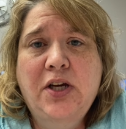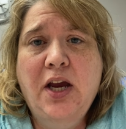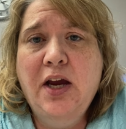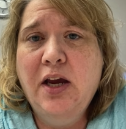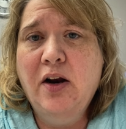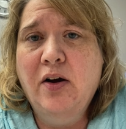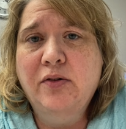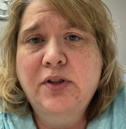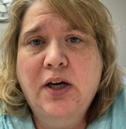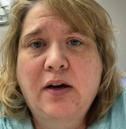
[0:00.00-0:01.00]
you can't get a
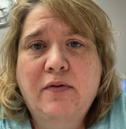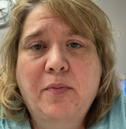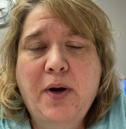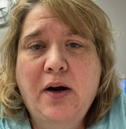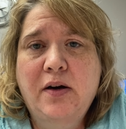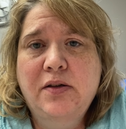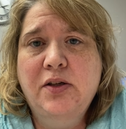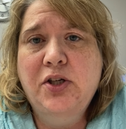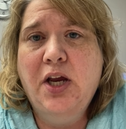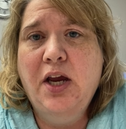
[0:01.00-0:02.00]
hold of or parents
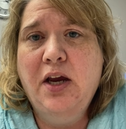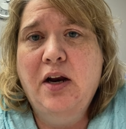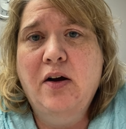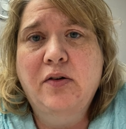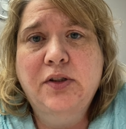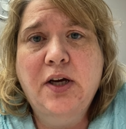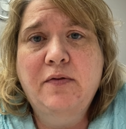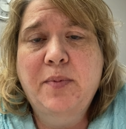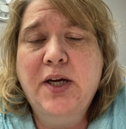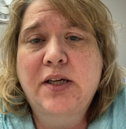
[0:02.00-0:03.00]
that you can't get a hold
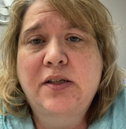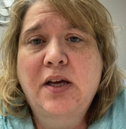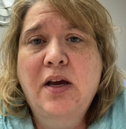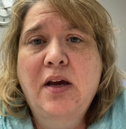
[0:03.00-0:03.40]
of, because